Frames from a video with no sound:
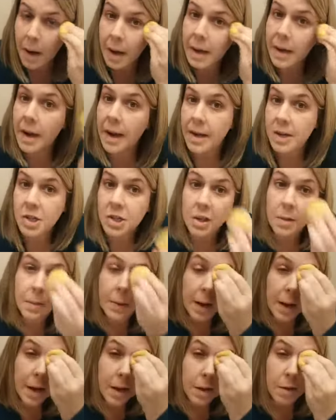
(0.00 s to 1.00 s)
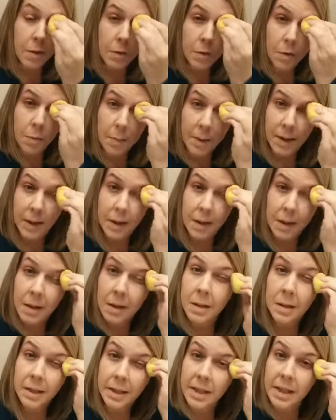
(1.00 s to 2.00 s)
and I actually apply it over my
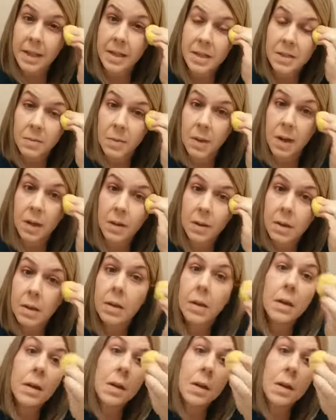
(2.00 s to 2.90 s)
lid as well.